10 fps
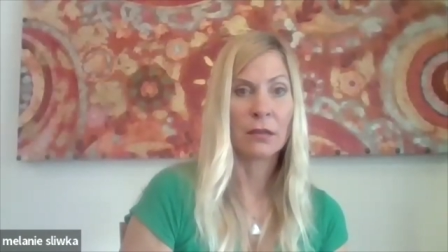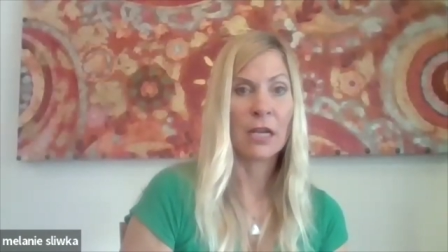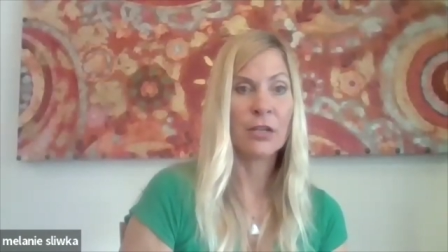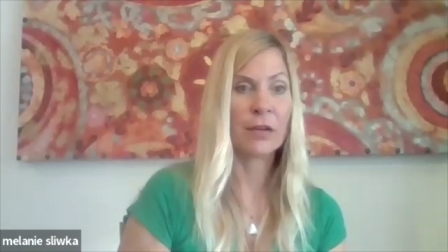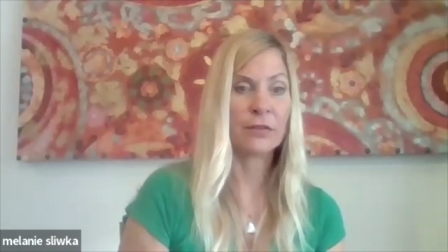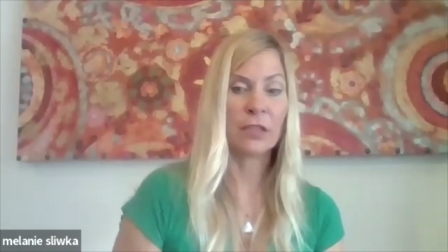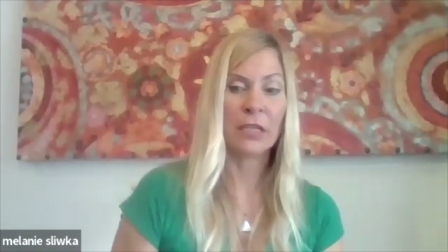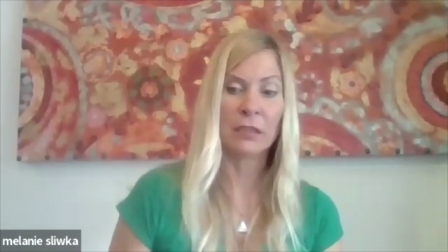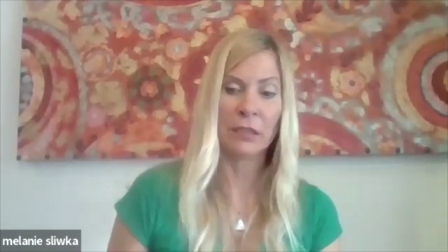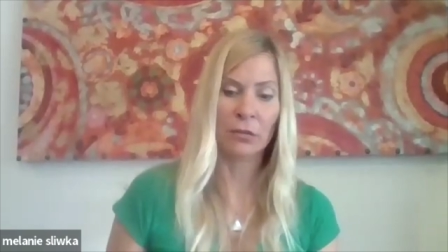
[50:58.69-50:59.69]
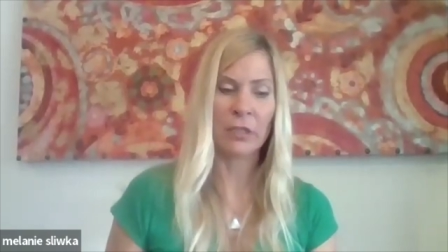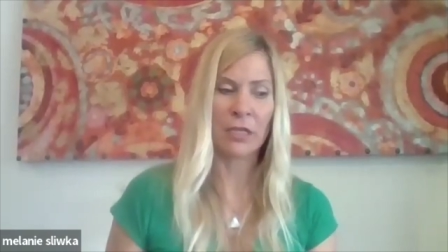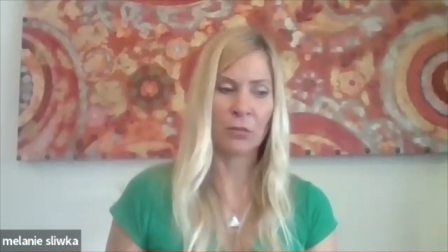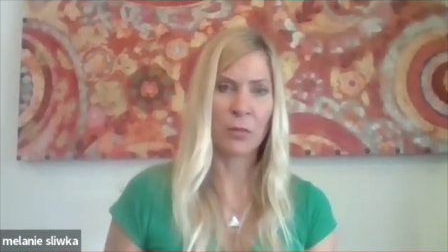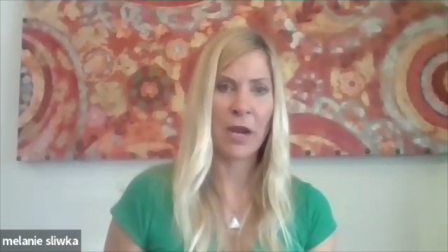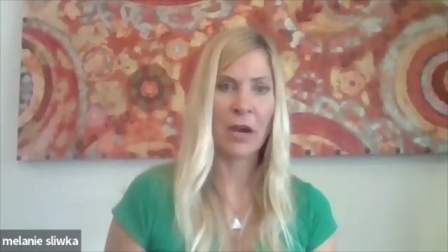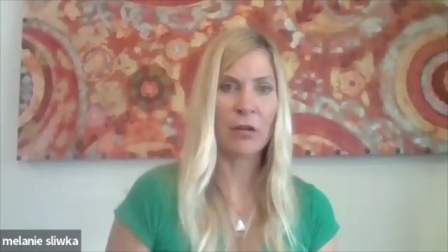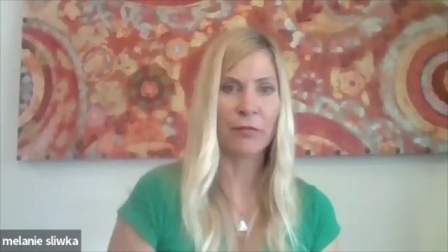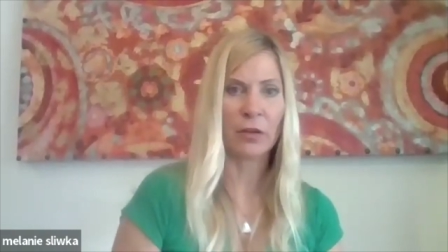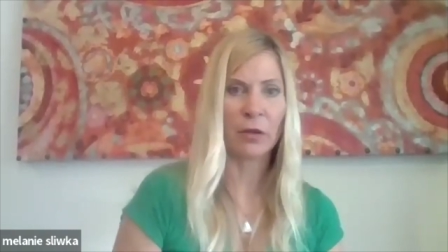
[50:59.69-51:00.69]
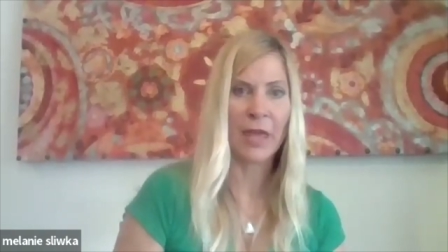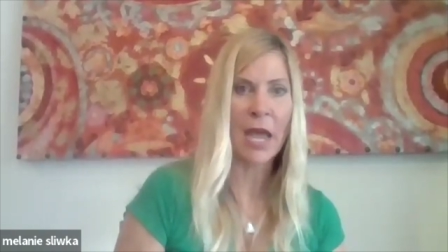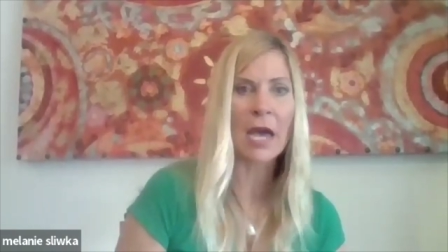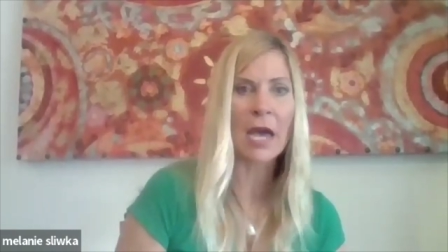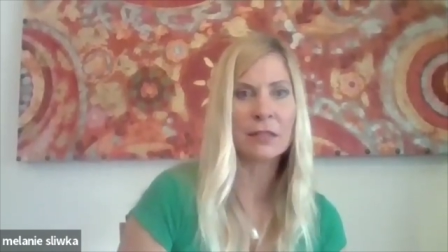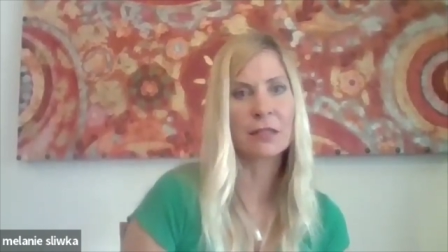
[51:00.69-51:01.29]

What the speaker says: And you have to literally repair from that.